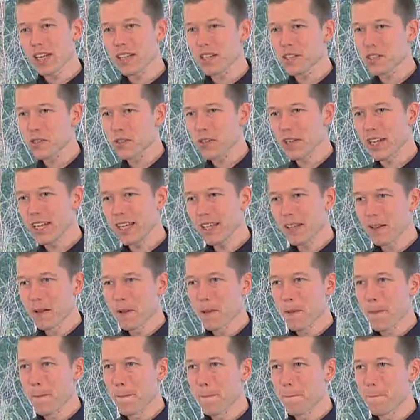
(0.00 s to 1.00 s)
a tree?
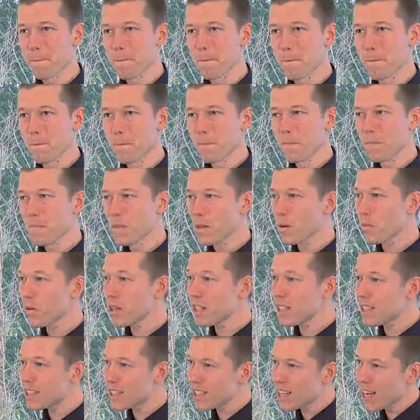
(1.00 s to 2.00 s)
When
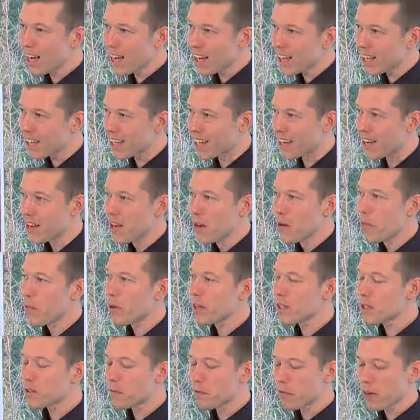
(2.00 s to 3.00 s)
it's young, when
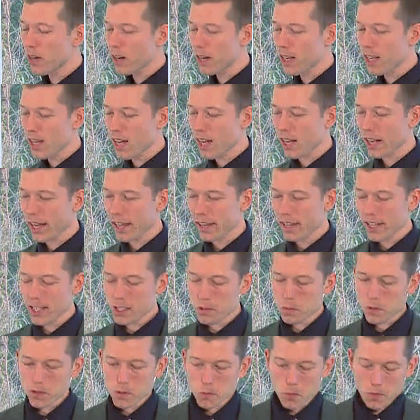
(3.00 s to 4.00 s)
it's very young. And that's
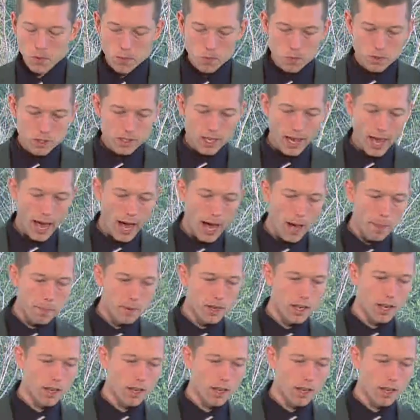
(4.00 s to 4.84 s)
what's happening